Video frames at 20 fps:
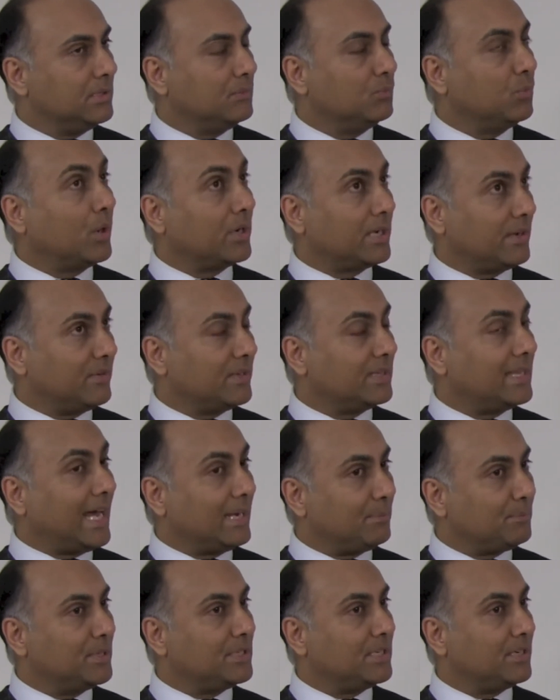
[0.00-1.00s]
whatever
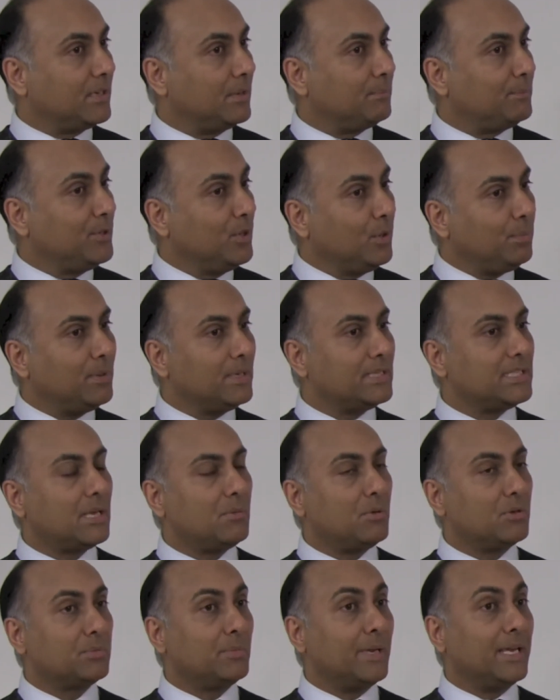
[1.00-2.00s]
that particular pupil is able to